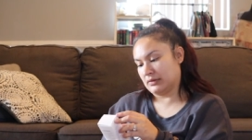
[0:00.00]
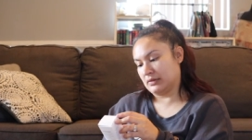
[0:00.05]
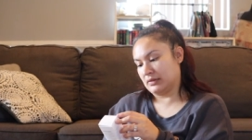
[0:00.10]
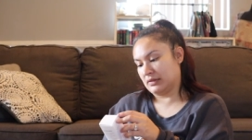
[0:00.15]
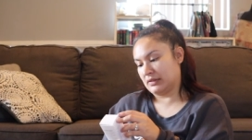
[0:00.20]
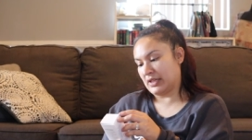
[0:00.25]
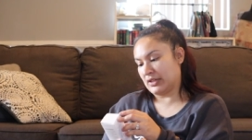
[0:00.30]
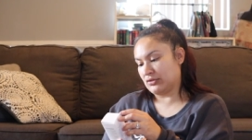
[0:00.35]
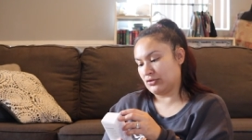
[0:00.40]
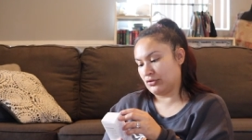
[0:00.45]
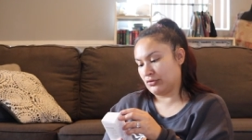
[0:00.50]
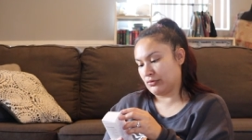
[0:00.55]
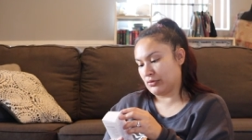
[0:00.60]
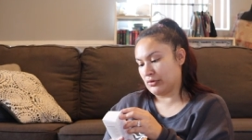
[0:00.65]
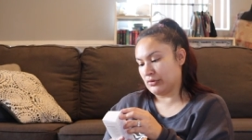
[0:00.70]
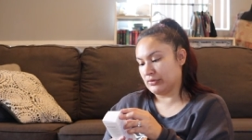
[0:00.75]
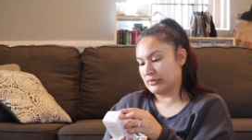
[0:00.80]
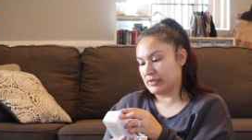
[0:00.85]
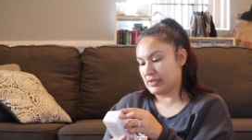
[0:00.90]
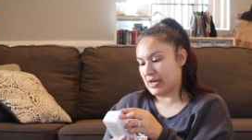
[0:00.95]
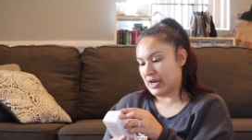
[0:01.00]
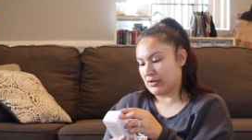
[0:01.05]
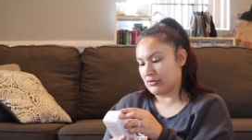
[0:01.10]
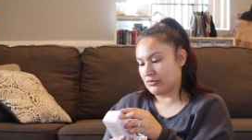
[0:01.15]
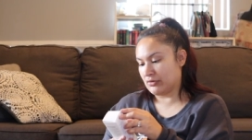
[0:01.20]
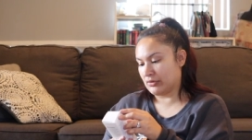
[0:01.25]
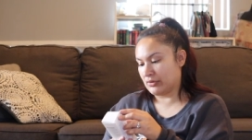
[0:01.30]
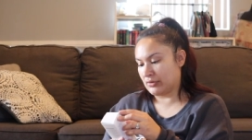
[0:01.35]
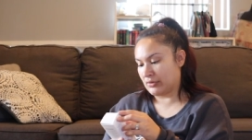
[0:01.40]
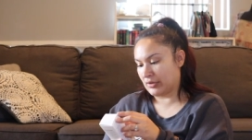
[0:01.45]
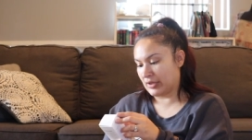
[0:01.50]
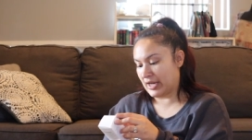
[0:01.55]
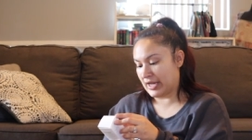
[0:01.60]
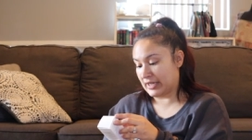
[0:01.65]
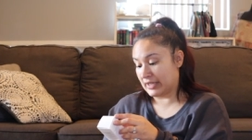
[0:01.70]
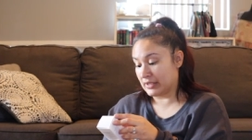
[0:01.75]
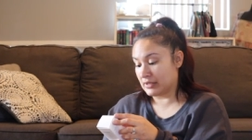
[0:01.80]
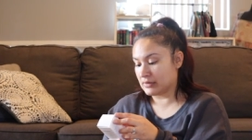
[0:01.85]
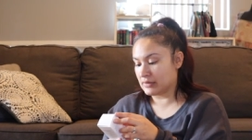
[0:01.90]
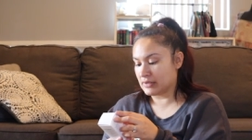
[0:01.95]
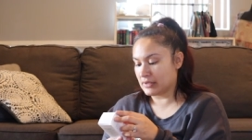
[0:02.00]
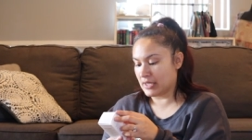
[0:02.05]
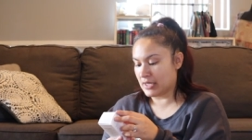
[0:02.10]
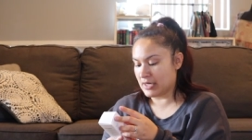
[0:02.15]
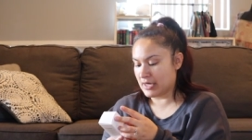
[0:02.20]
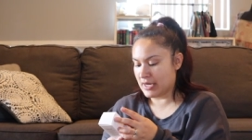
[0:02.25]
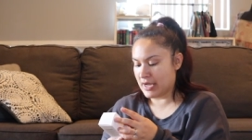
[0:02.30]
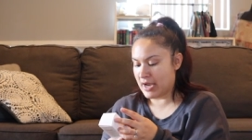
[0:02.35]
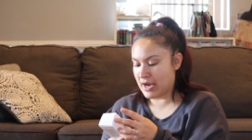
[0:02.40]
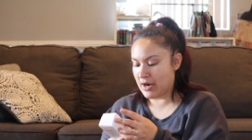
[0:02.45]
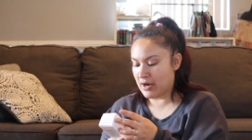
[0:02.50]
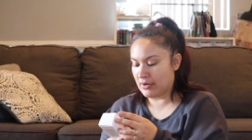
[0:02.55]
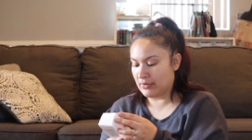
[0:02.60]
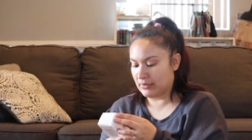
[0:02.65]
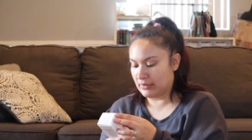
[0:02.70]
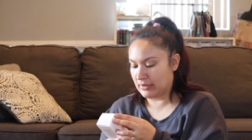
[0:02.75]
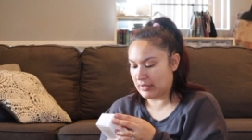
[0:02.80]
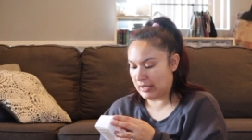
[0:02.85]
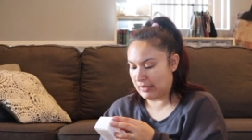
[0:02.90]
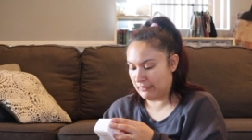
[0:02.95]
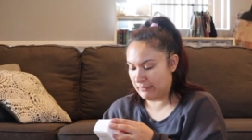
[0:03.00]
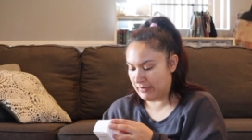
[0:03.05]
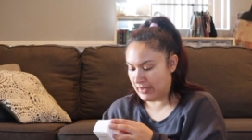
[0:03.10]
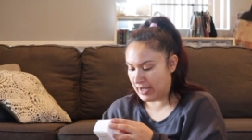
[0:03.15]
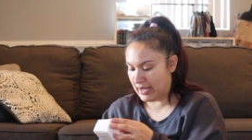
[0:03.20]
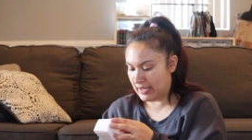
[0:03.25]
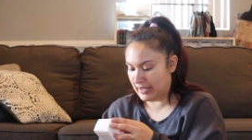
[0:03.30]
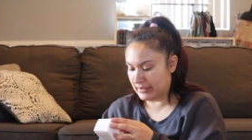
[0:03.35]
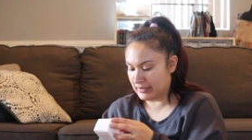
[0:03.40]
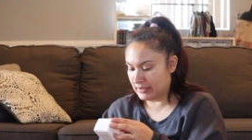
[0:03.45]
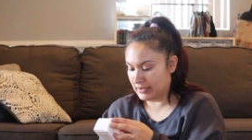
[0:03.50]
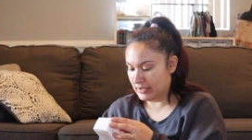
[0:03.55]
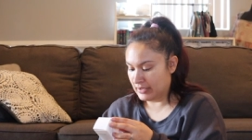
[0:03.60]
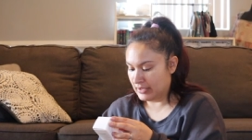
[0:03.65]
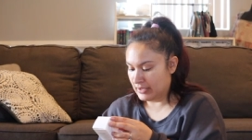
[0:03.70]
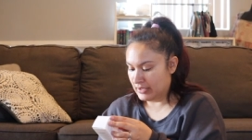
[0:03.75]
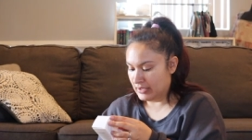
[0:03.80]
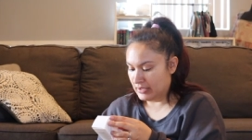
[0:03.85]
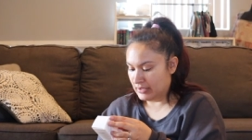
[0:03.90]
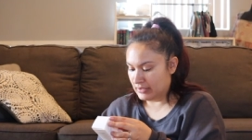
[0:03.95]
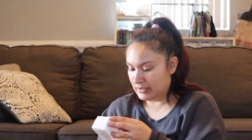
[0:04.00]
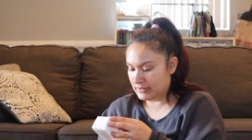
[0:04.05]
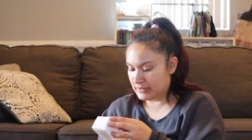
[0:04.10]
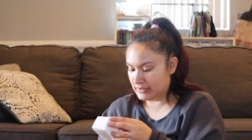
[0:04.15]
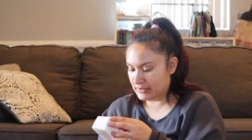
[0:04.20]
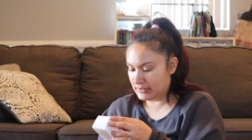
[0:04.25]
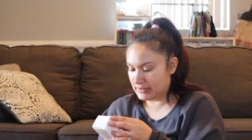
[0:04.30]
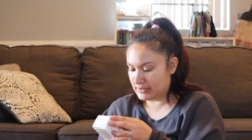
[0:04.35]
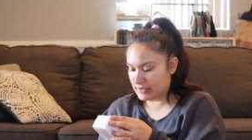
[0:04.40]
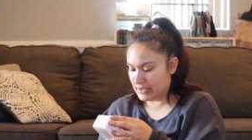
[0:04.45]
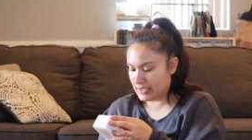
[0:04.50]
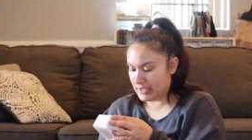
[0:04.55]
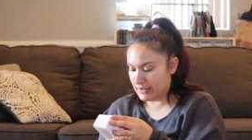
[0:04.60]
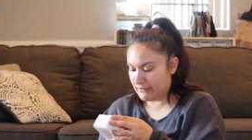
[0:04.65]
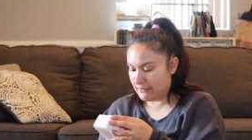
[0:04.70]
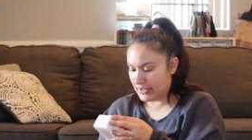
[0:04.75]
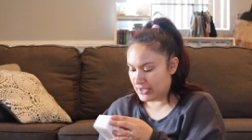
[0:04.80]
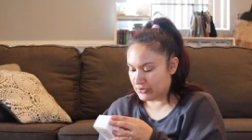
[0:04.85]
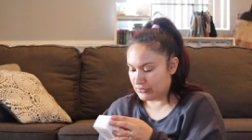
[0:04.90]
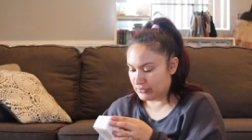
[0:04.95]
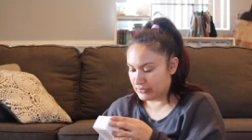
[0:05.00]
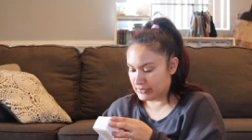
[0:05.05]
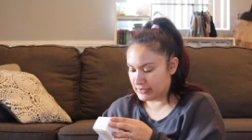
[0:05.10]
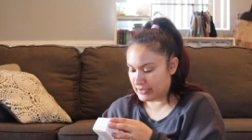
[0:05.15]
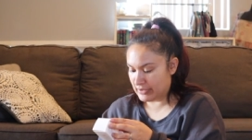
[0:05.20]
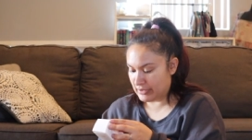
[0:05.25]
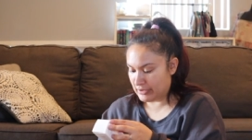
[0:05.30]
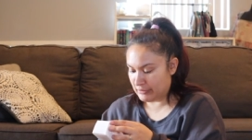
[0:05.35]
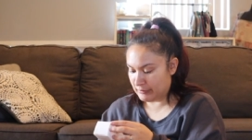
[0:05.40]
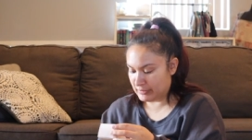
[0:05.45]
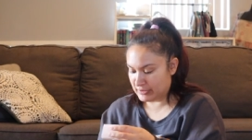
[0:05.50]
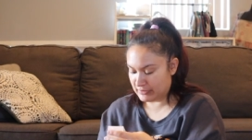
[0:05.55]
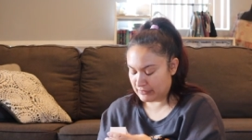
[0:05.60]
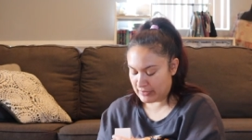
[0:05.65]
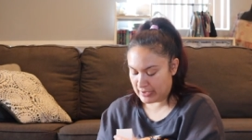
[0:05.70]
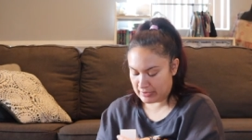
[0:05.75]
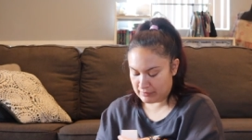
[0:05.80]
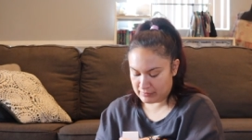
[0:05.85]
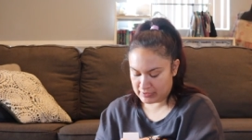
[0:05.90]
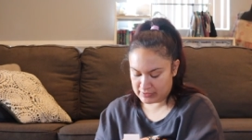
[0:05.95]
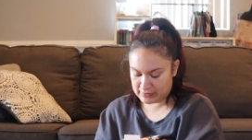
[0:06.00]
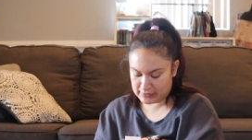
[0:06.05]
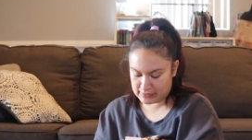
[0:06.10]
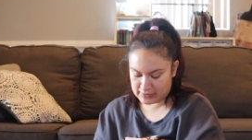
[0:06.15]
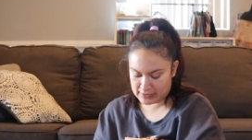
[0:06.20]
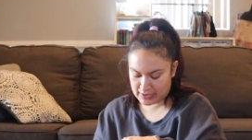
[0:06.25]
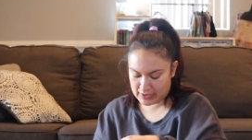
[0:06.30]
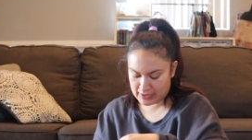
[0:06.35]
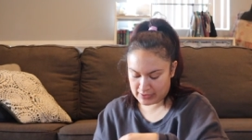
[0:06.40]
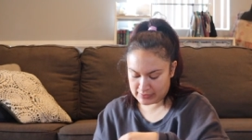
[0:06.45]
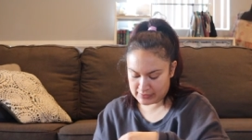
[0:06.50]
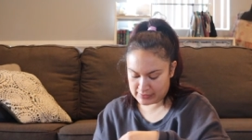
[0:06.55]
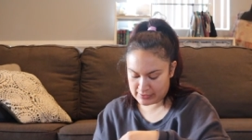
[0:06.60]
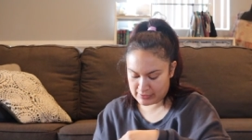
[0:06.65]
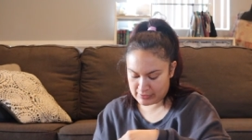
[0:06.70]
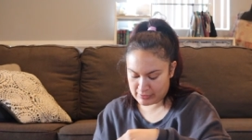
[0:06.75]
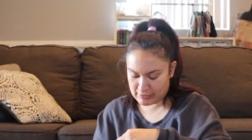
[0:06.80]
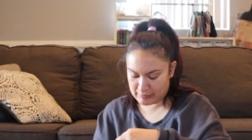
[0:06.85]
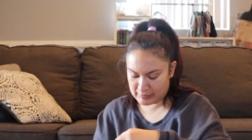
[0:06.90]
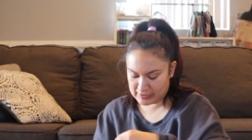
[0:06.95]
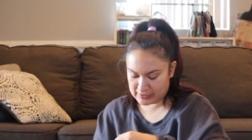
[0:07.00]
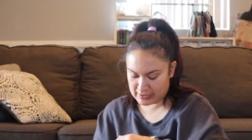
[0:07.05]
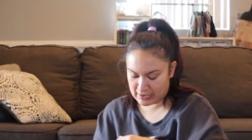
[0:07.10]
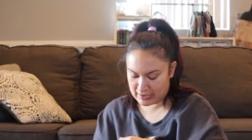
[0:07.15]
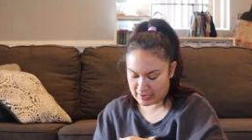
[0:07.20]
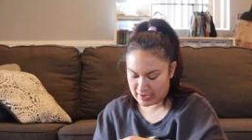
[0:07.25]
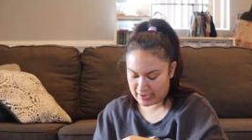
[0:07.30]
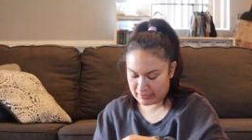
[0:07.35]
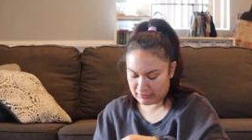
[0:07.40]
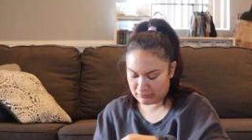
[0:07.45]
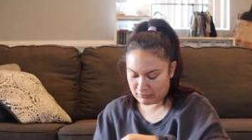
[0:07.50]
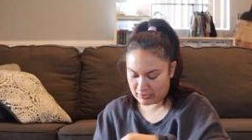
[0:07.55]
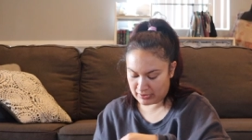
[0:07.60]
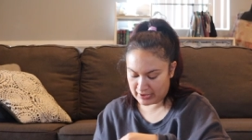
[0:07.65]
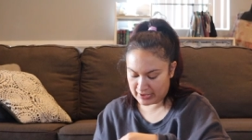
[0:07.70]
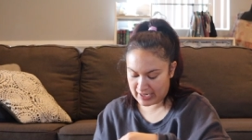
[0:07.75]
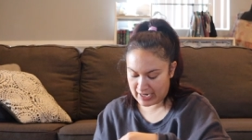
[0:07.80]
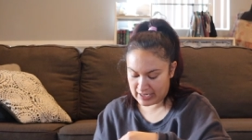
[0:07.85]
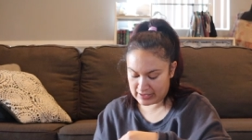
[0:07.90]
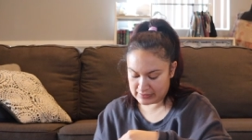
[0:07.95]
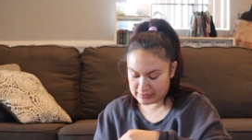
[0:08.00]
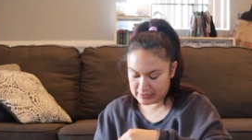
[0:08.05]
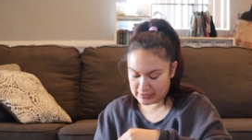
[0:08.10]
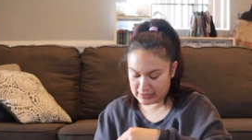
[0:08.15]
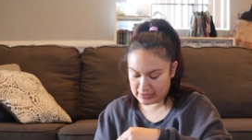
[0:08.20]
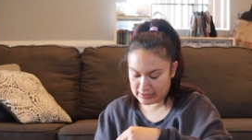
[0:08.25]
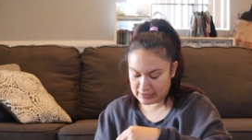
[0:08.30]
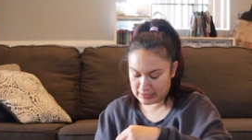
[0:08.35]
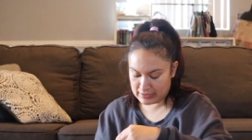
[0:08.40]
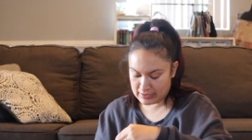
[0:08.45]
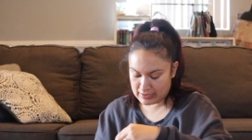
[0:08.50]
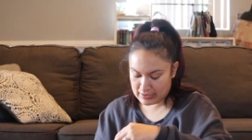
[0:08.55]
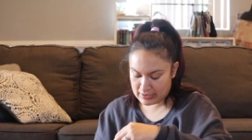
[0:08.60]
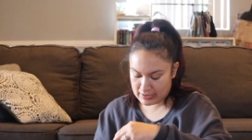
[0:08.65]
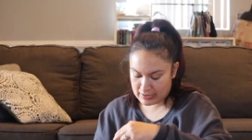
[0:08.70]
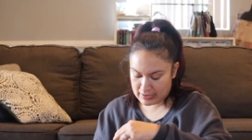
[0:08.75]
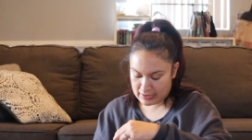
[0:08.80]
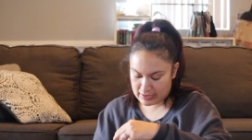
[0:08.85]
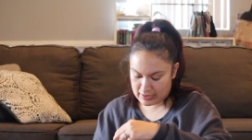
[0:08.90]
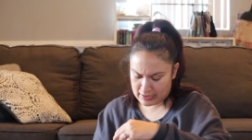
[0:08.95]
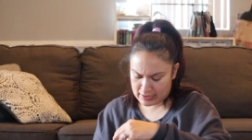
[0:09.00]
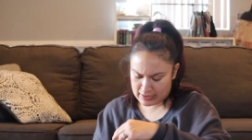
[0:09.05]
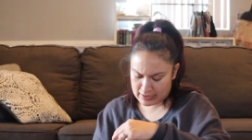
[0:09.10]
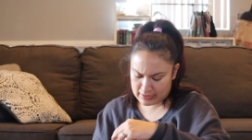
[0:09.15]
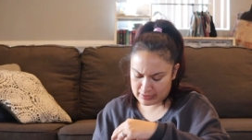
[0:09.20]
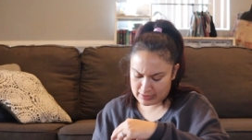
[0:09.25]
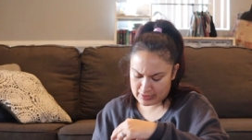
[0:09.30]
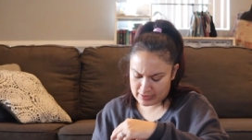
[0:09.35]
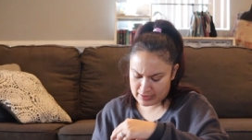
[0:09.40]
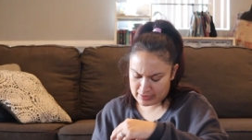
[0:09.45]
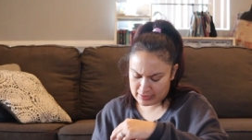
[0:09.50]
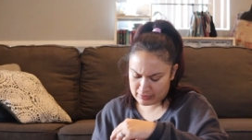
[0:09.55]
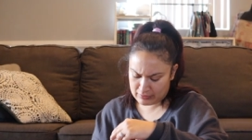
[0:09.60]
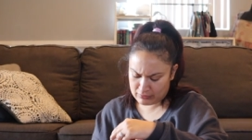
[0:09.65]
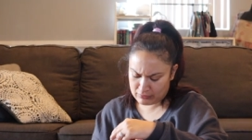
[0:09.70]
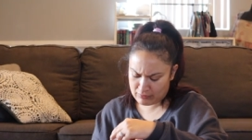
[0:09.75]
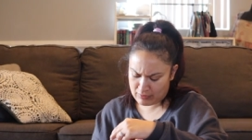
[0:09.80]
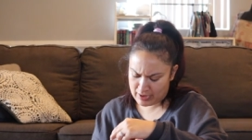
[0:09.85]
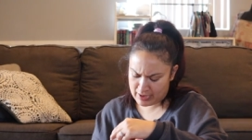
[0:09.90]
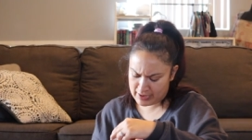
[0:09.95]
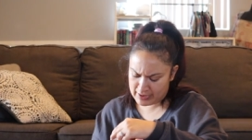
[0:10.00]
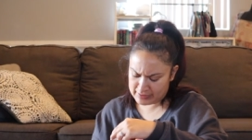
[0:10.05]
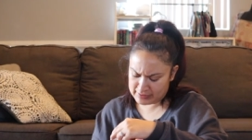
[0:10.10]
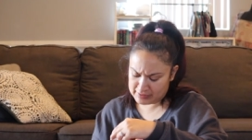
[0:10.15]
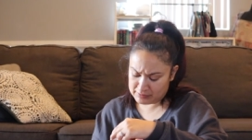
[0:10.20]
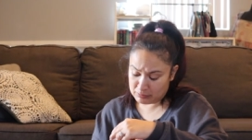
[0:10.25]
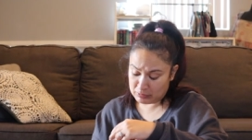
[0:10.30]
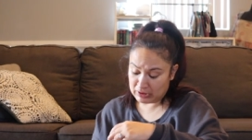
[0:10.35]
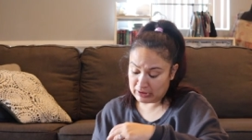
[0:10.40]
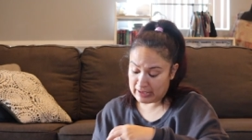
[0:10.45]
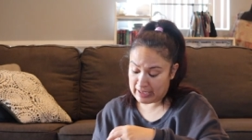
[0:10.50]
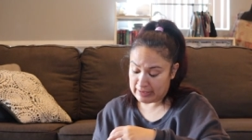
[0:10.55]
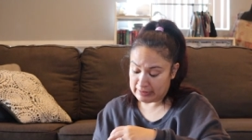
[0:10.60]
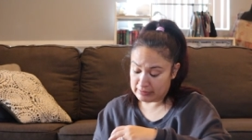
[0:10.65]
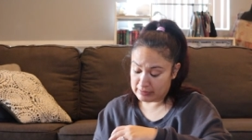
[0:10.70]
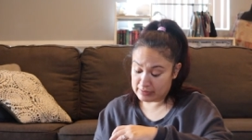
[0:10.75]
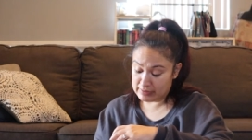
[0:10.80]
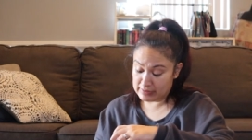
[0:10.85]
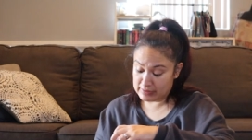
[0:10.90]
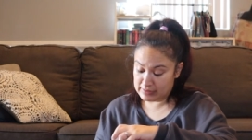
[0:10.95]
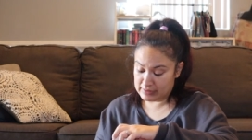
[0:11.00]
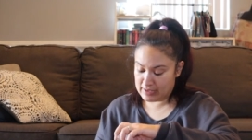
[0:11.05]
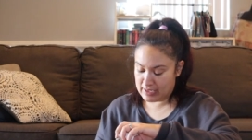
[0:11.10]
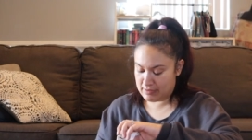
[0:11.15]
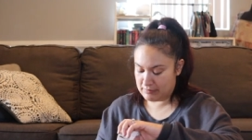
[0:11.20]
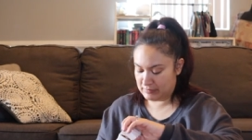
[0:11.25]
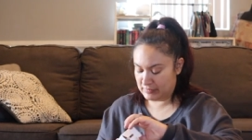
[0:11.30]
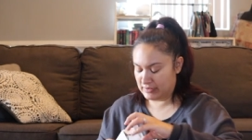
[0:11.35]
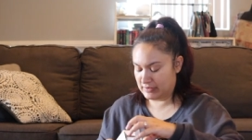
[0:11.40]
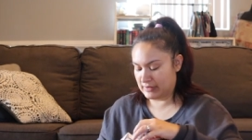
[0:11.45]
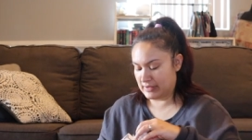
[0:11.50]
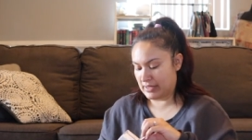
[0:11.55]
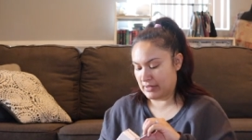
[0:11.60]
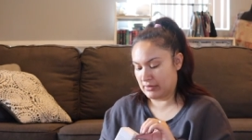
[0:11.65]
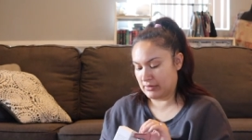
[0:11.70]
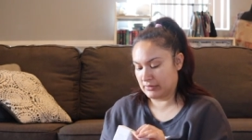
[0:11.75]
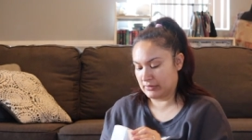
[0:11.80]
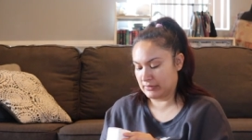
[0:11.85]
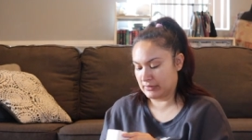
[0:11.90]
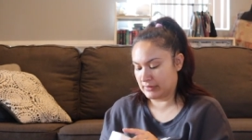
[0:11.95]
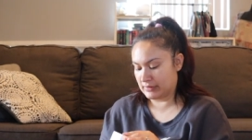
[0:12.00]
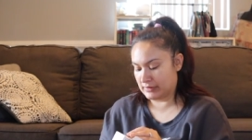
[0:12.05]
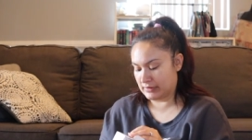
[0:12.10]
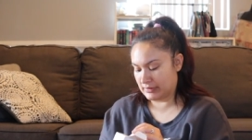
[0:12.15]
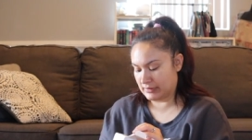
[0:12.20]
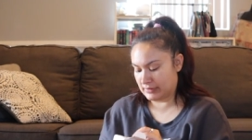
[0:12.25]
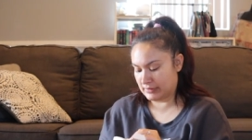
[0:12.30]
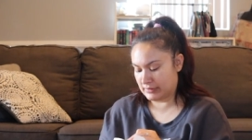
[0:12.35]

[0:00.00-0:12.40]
Sensual's Natural and Organic Skincare. Love that. This is the facial serum. It's a vitamin C serum. It's got hyaluronic acid and edelweiss plant stem cells.